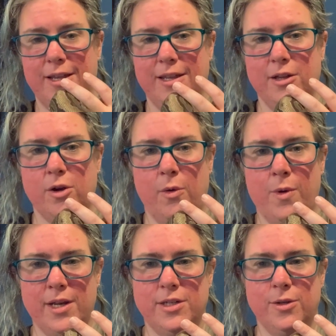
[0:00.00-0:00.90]
You don't
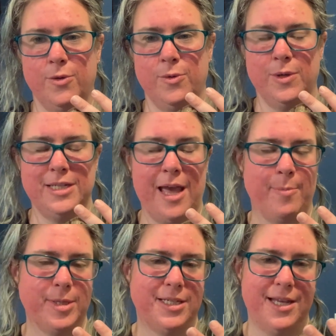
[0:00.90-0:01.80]
want to
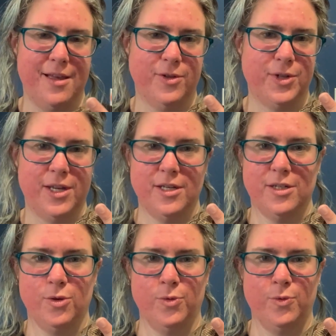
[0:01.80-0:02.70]
tap its tail to get it
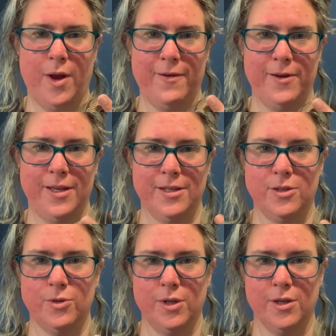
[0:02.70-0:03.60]
to run
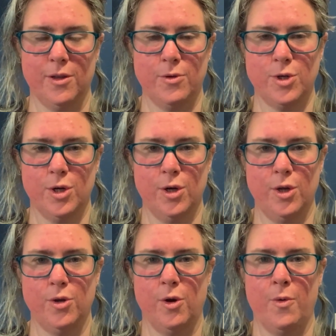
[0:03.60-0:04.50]
into the enclosure.
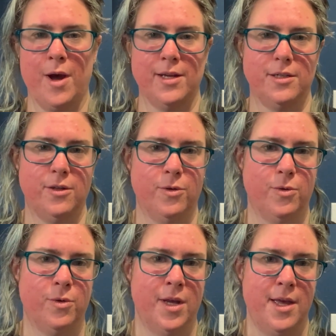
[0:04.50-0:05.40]
You don't want
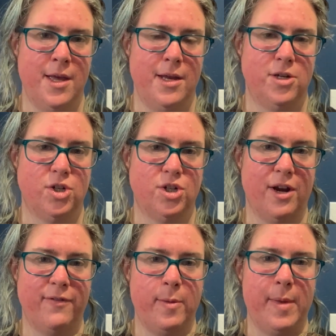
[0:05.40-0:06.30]
to just
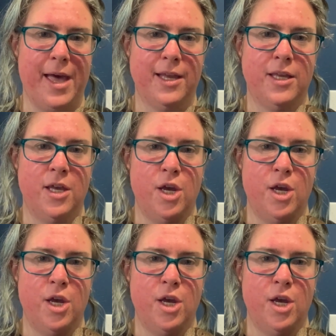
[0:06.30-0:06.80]
shove it back.